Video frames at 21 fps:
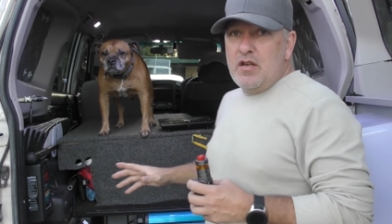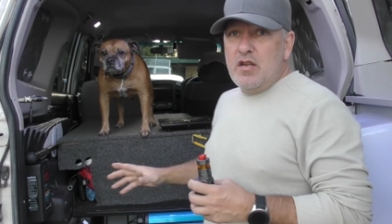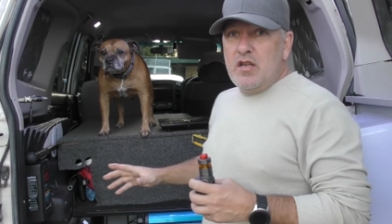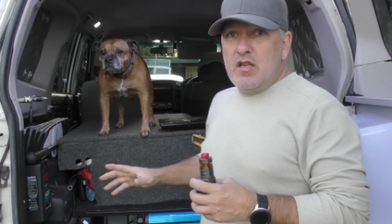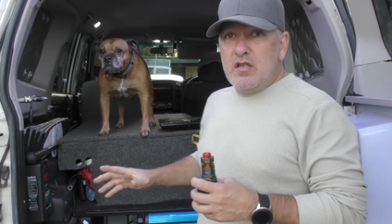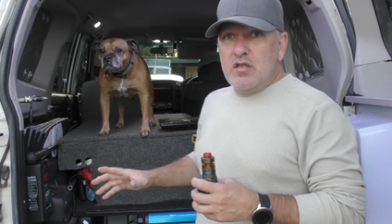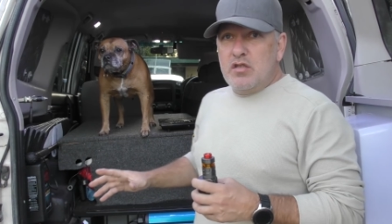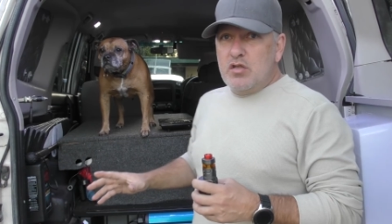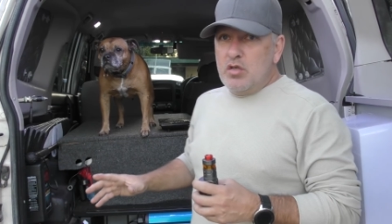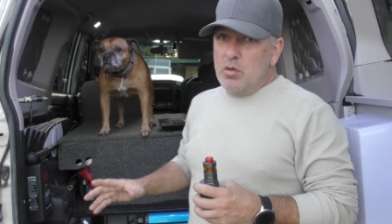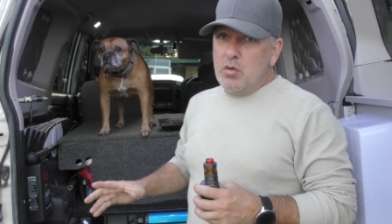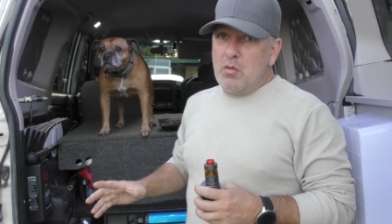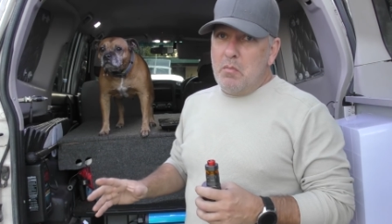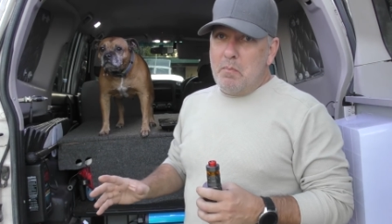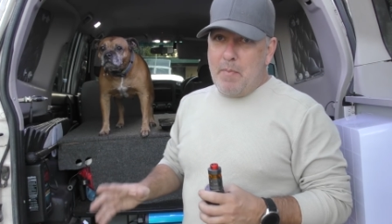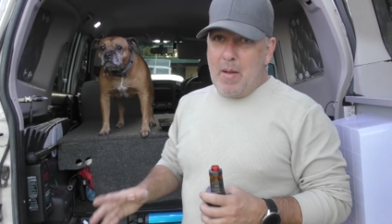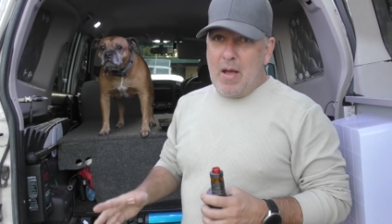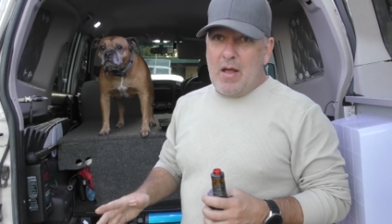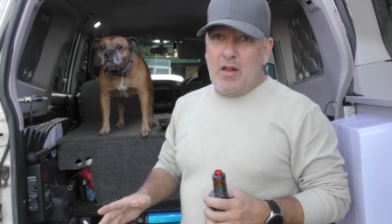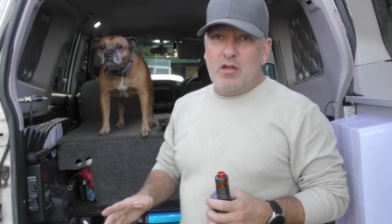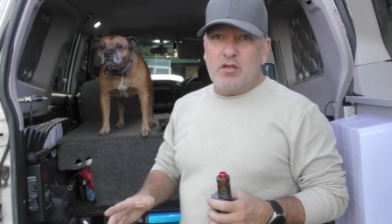need to do a
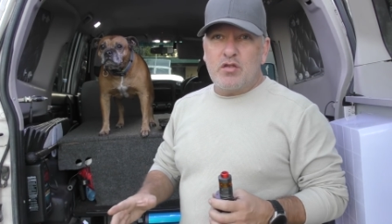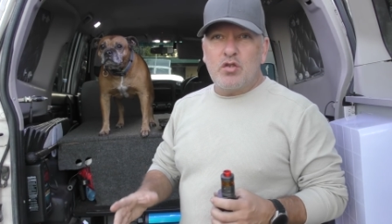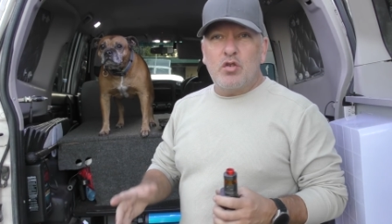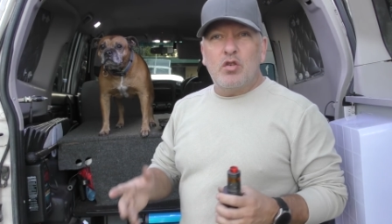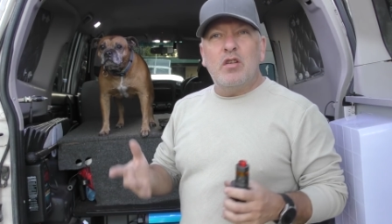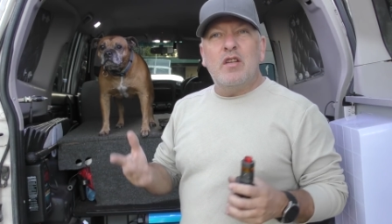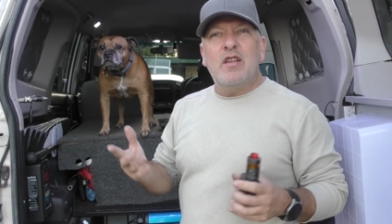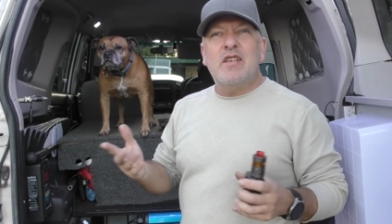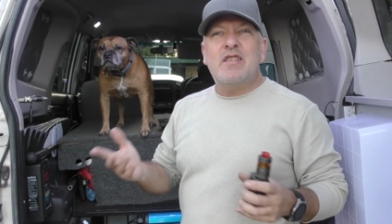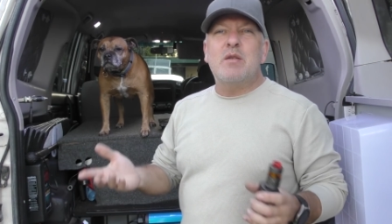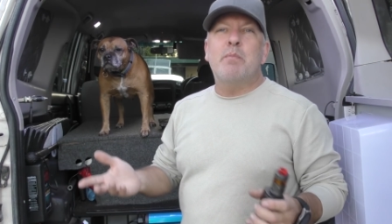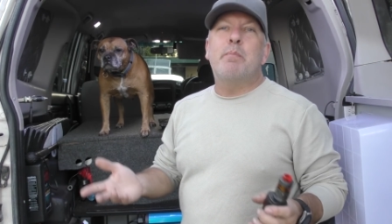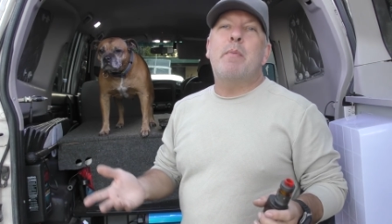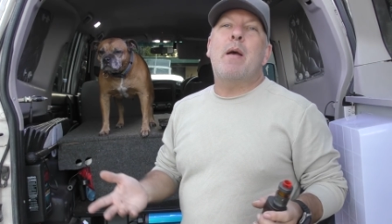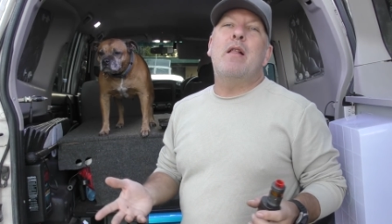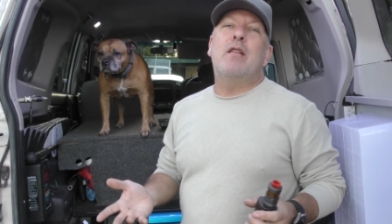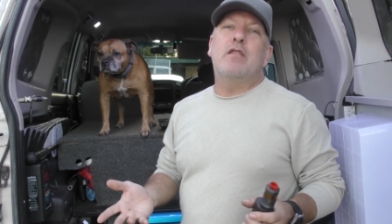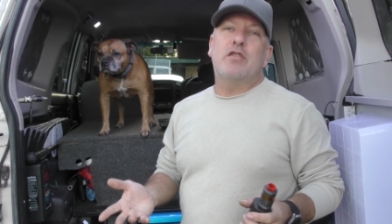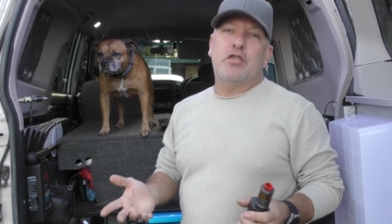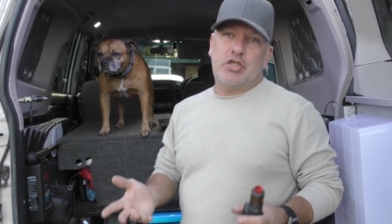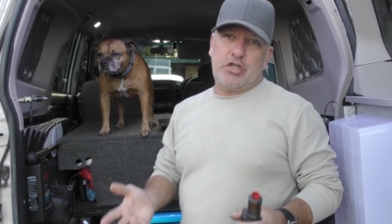balance, or at least a
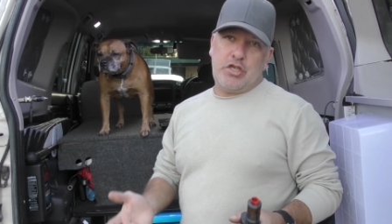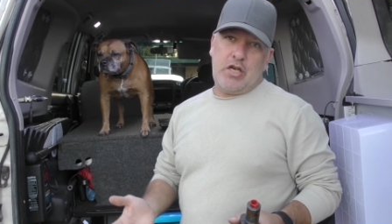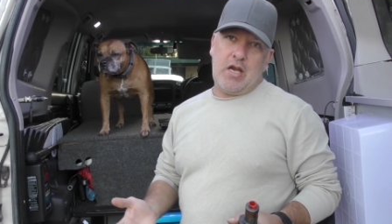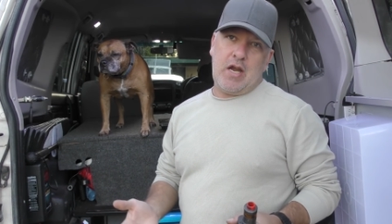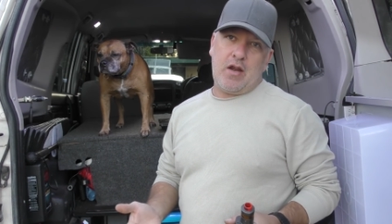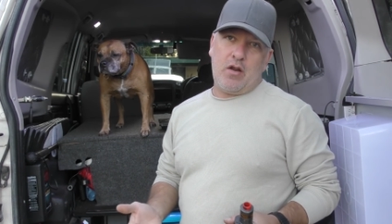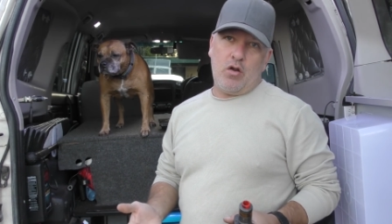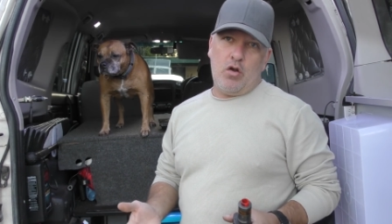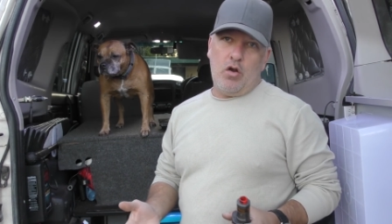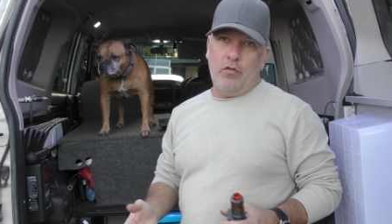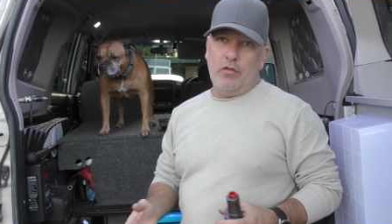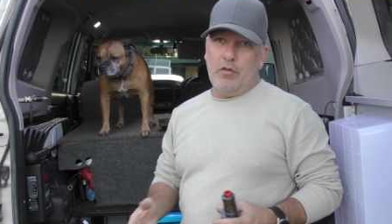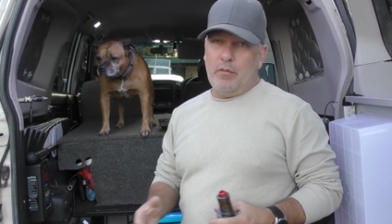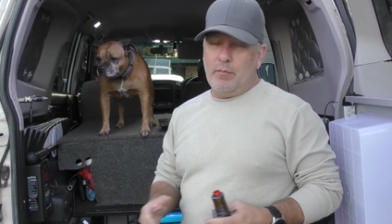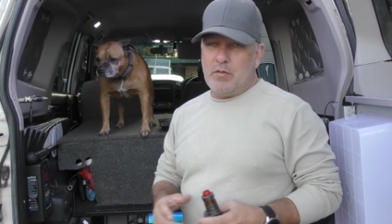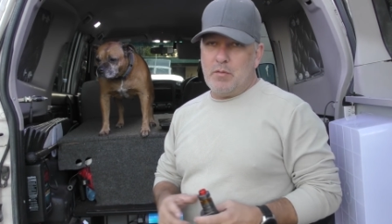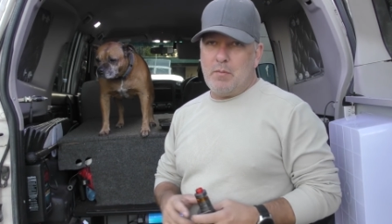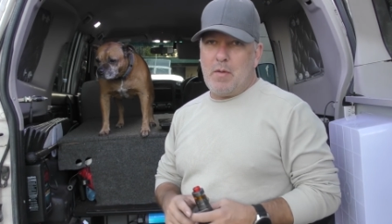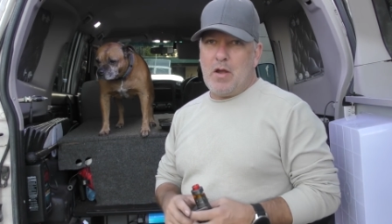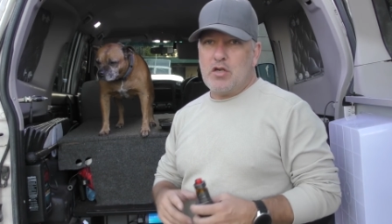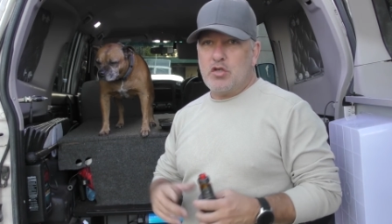balance check on them
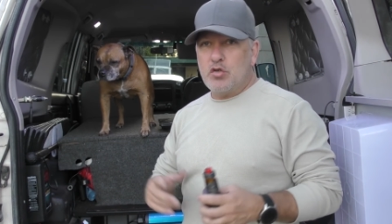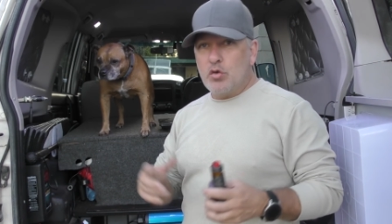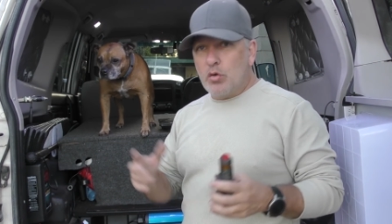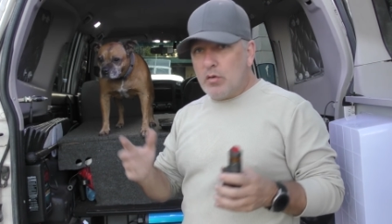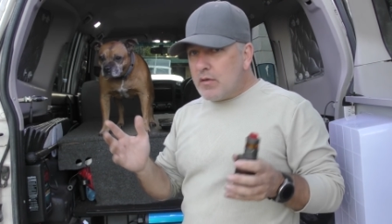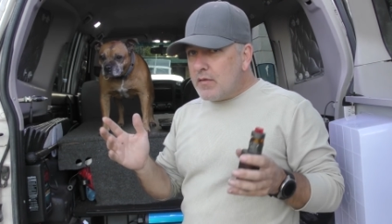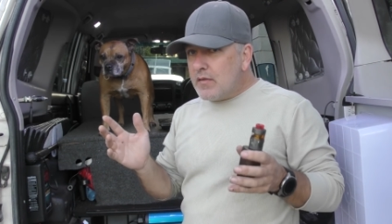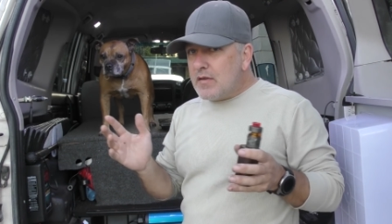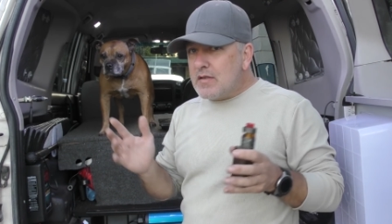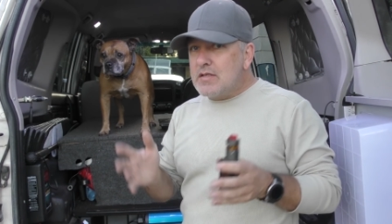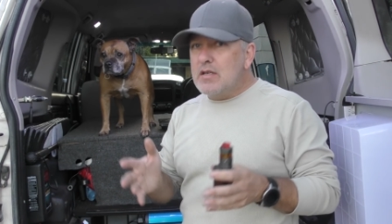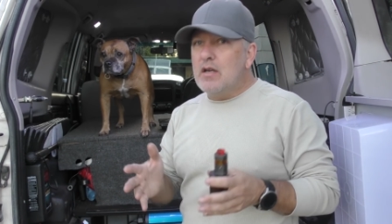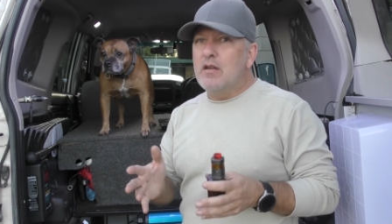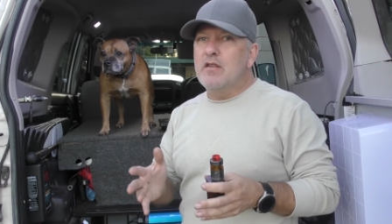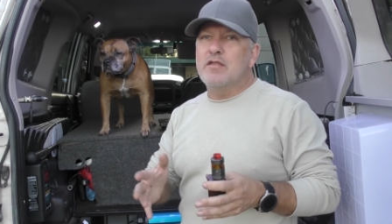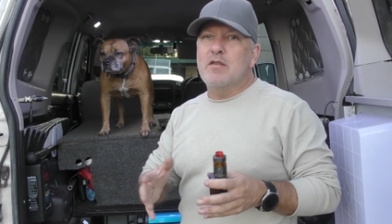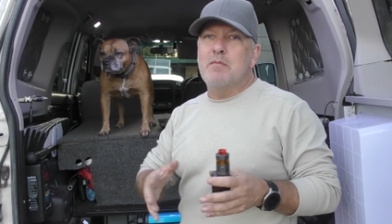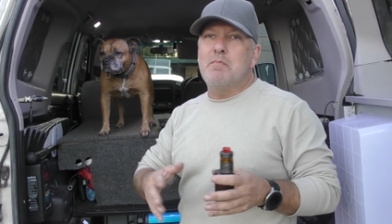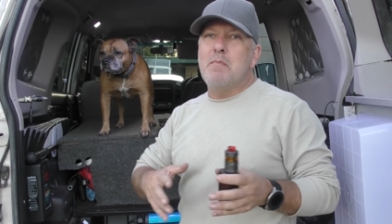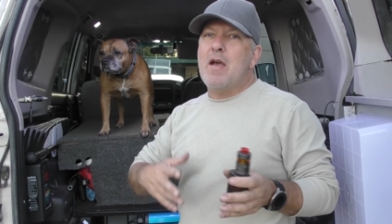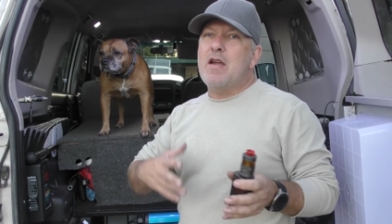to make sure that the
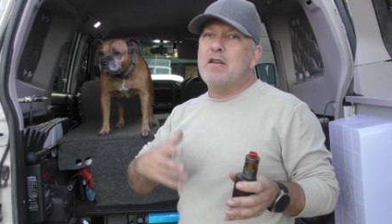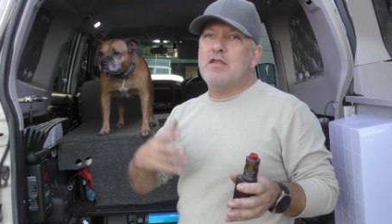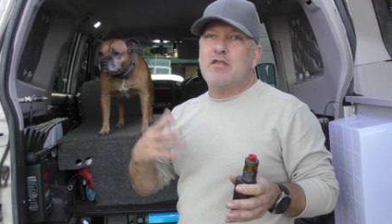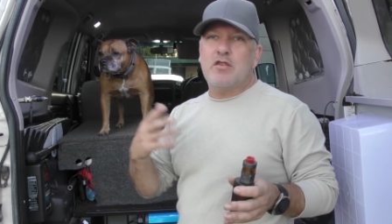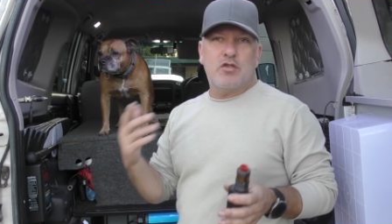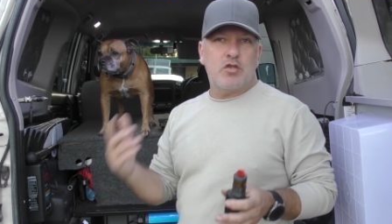cells are matched,